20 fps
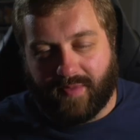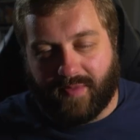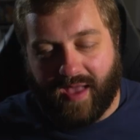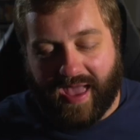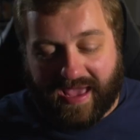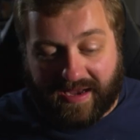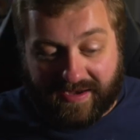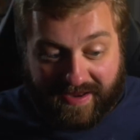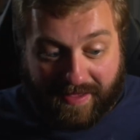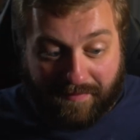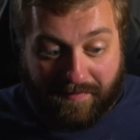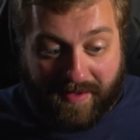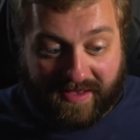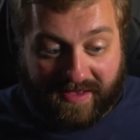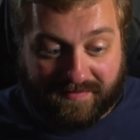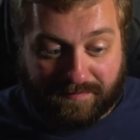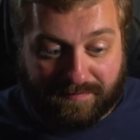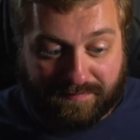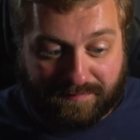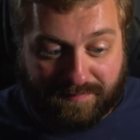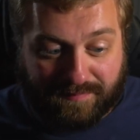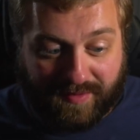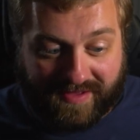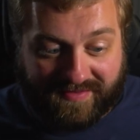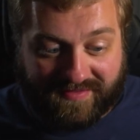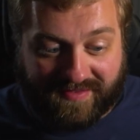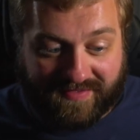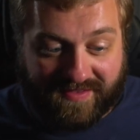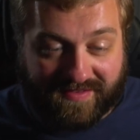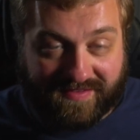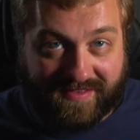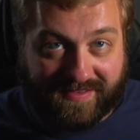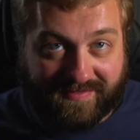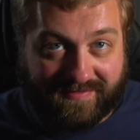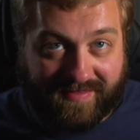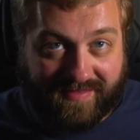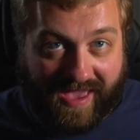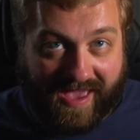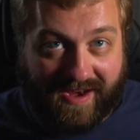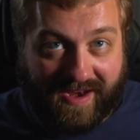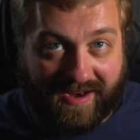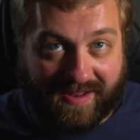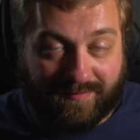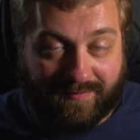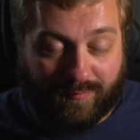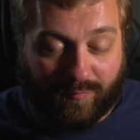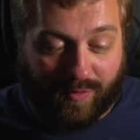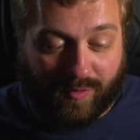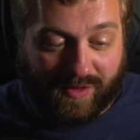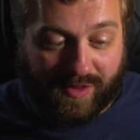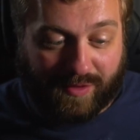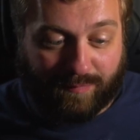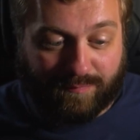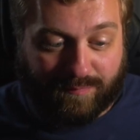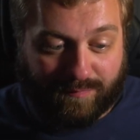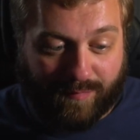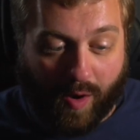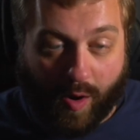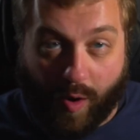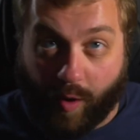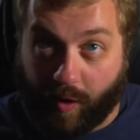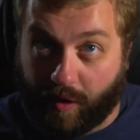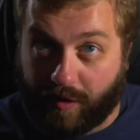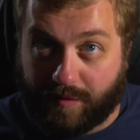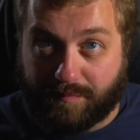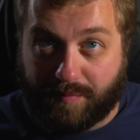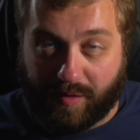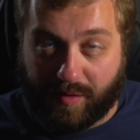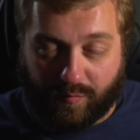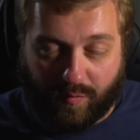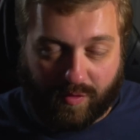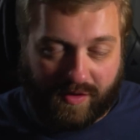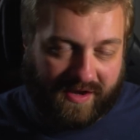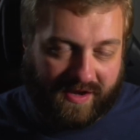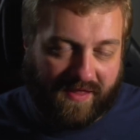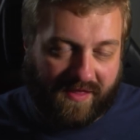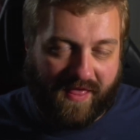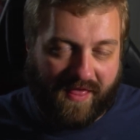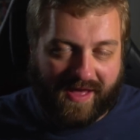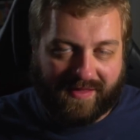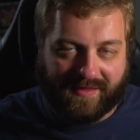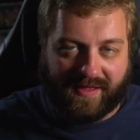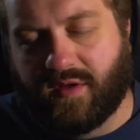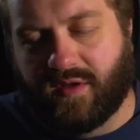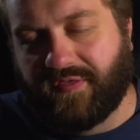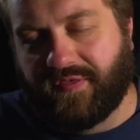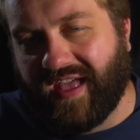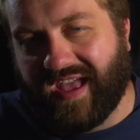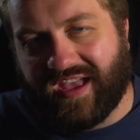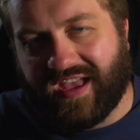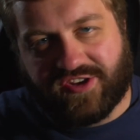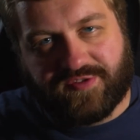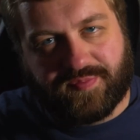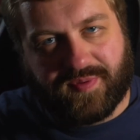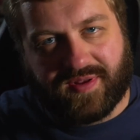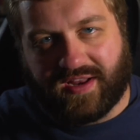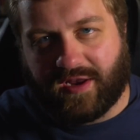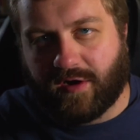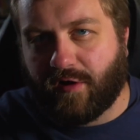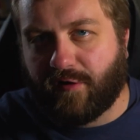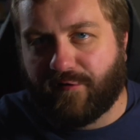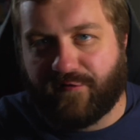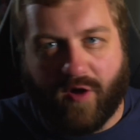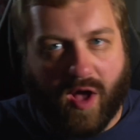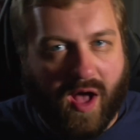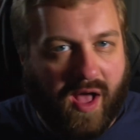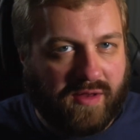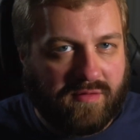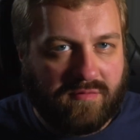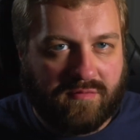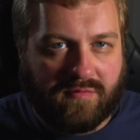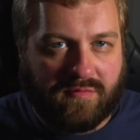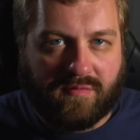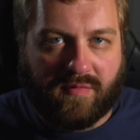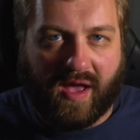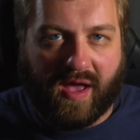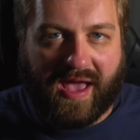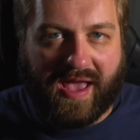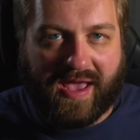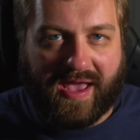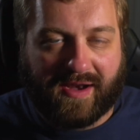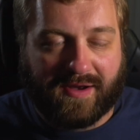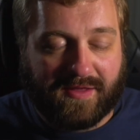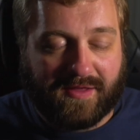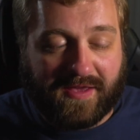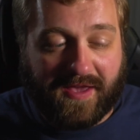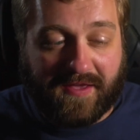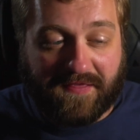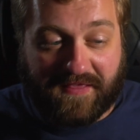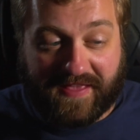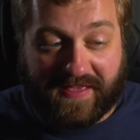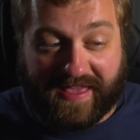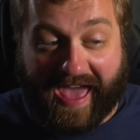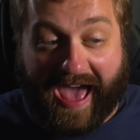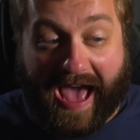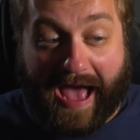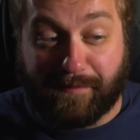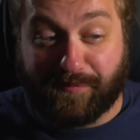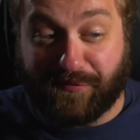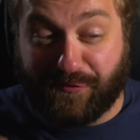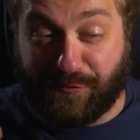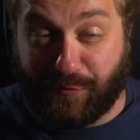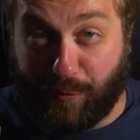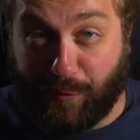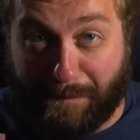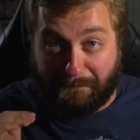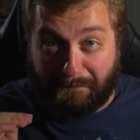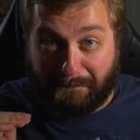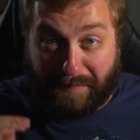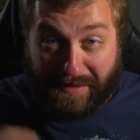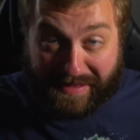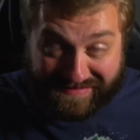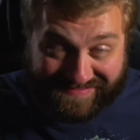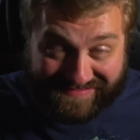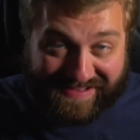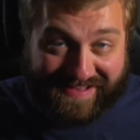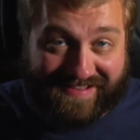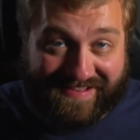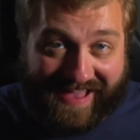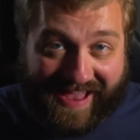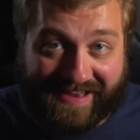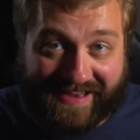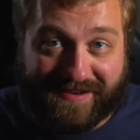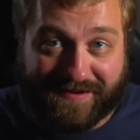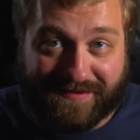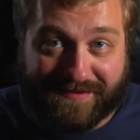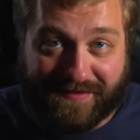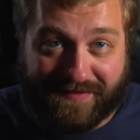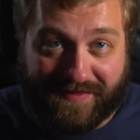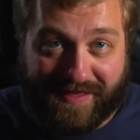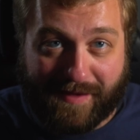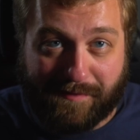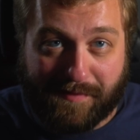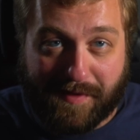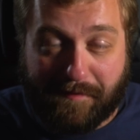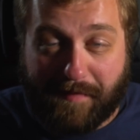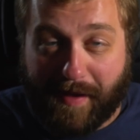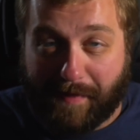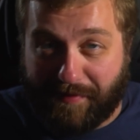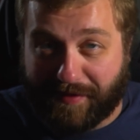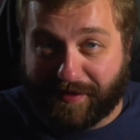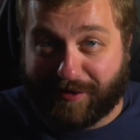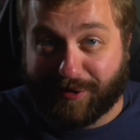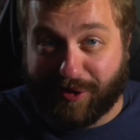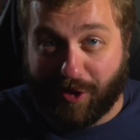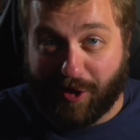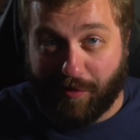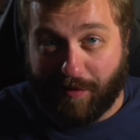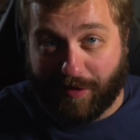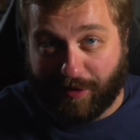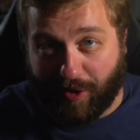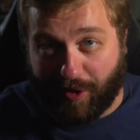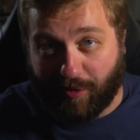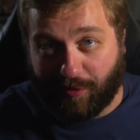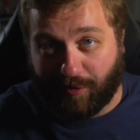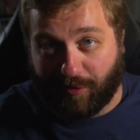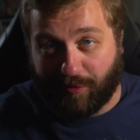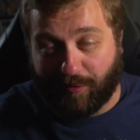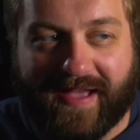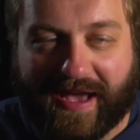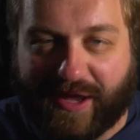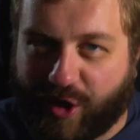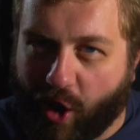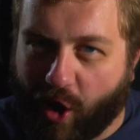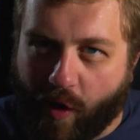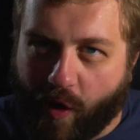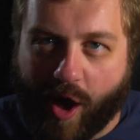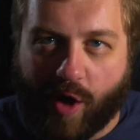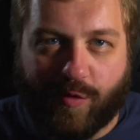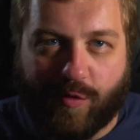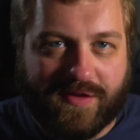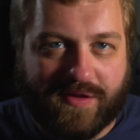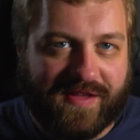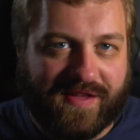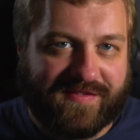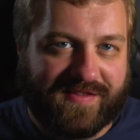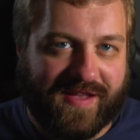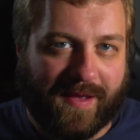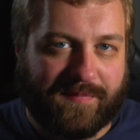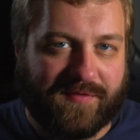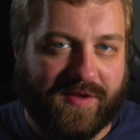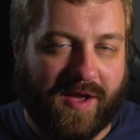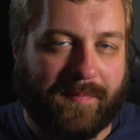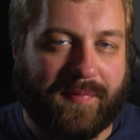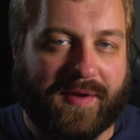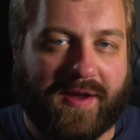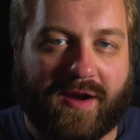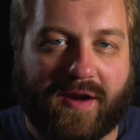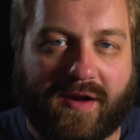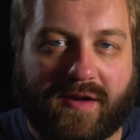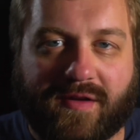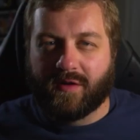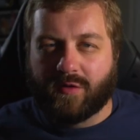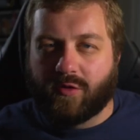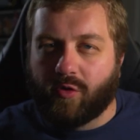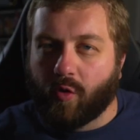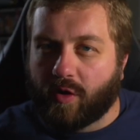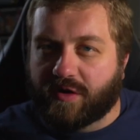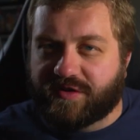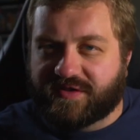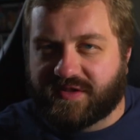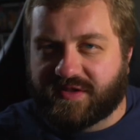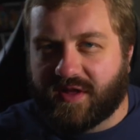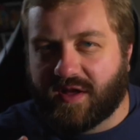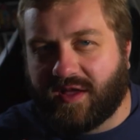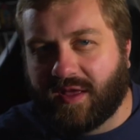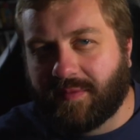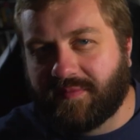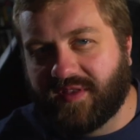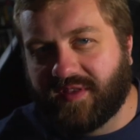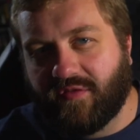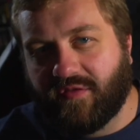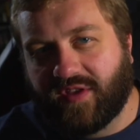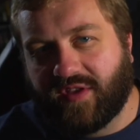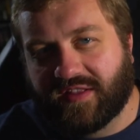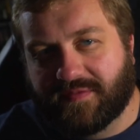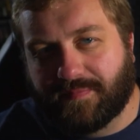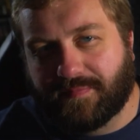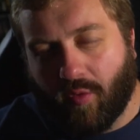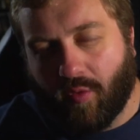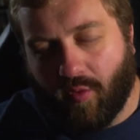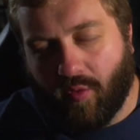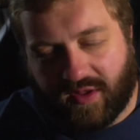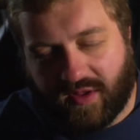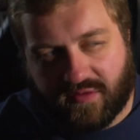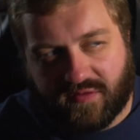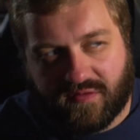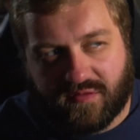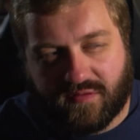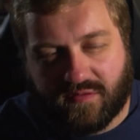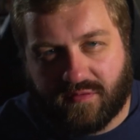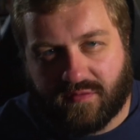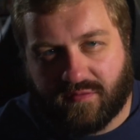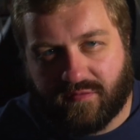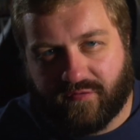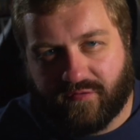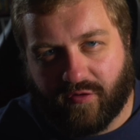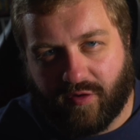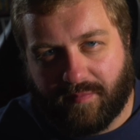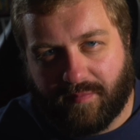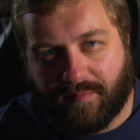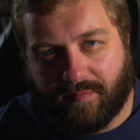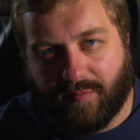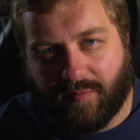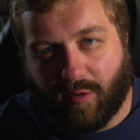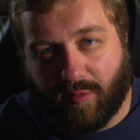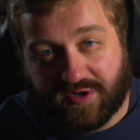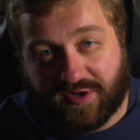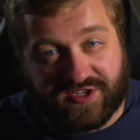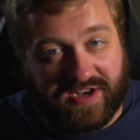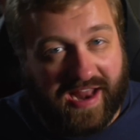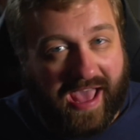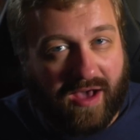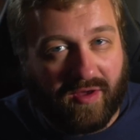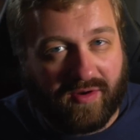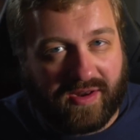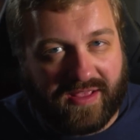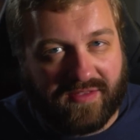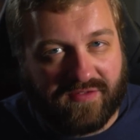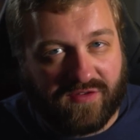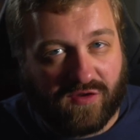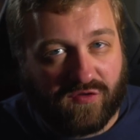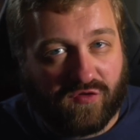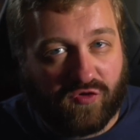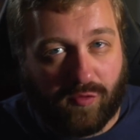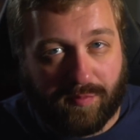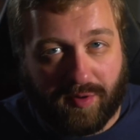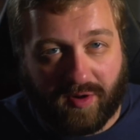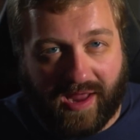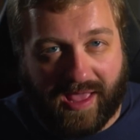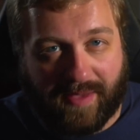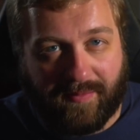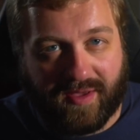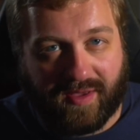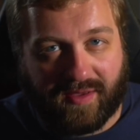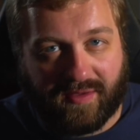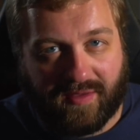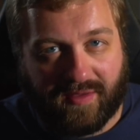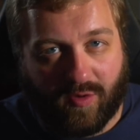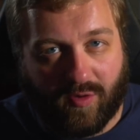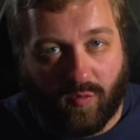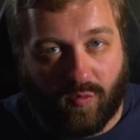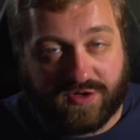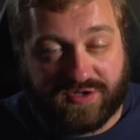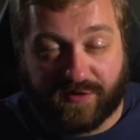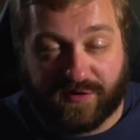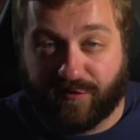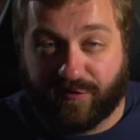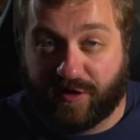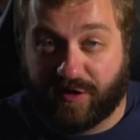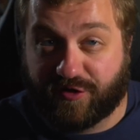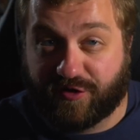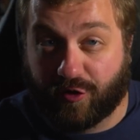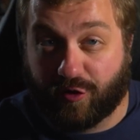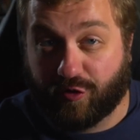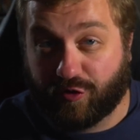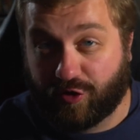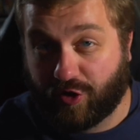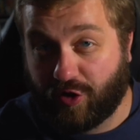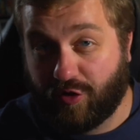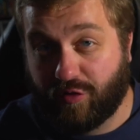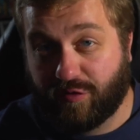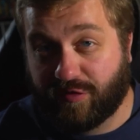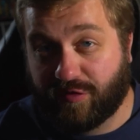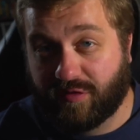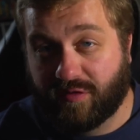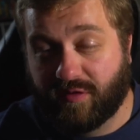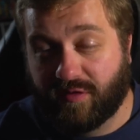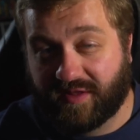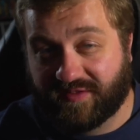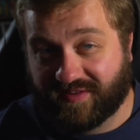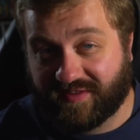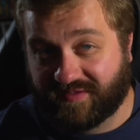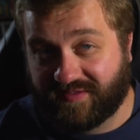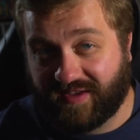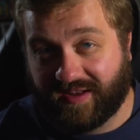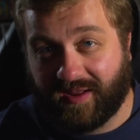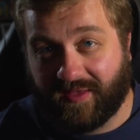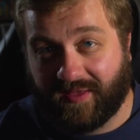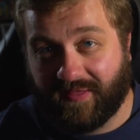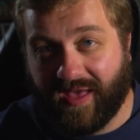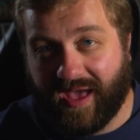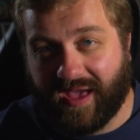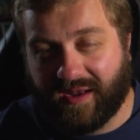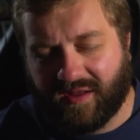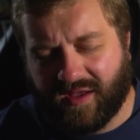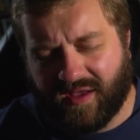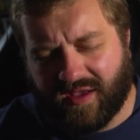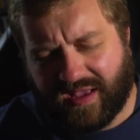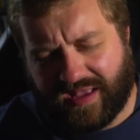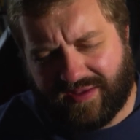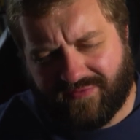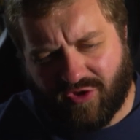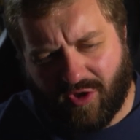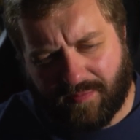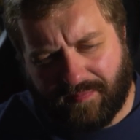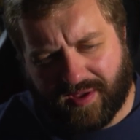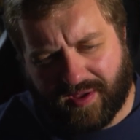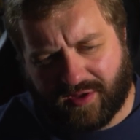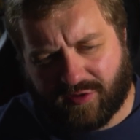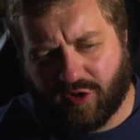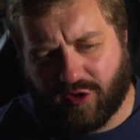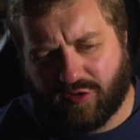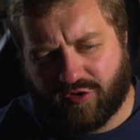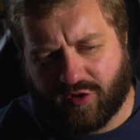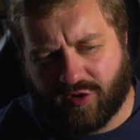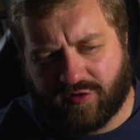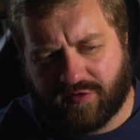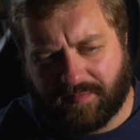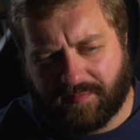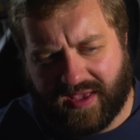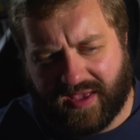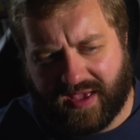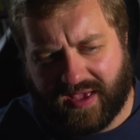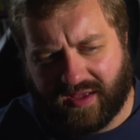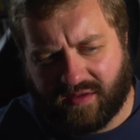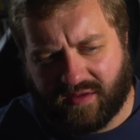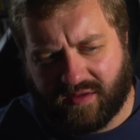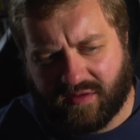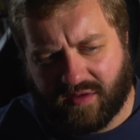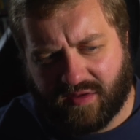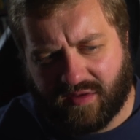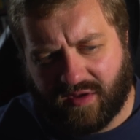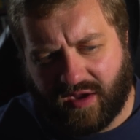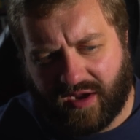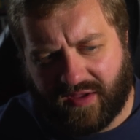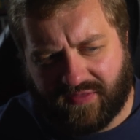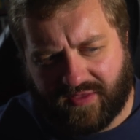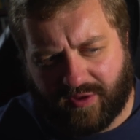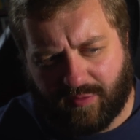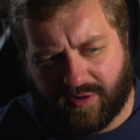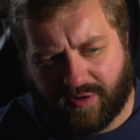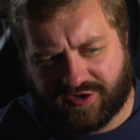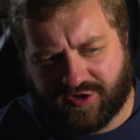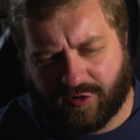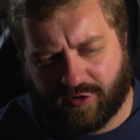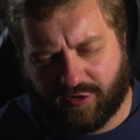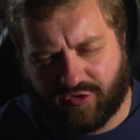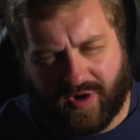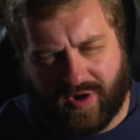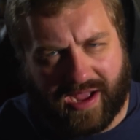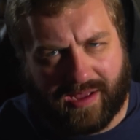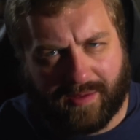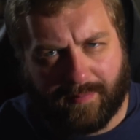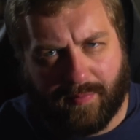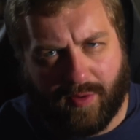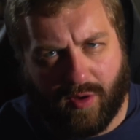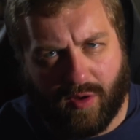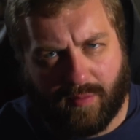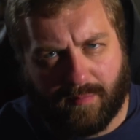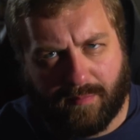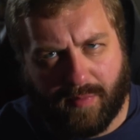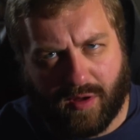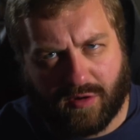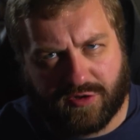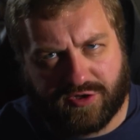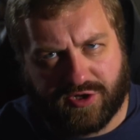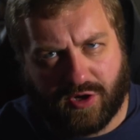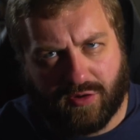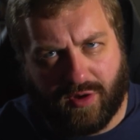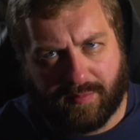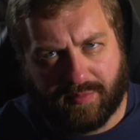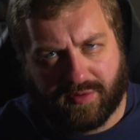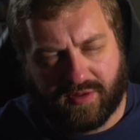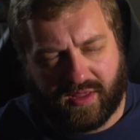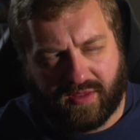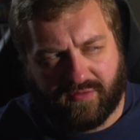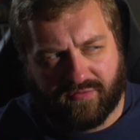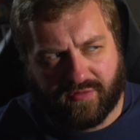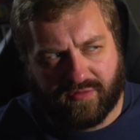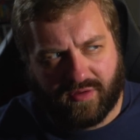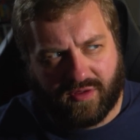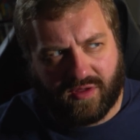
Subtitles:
And it makes placing this canon really hard, but we'll get into that later. The henchmen here are fine and get the absolute business handed to them by Piccolo and Goku. Gohan really steps up here. Lord Slug himself gets points for originality as a Super Namek and wishing for eternal youth and succeeding in that. Even though Piccolo turns big in the original Dragon Ball show, I believe.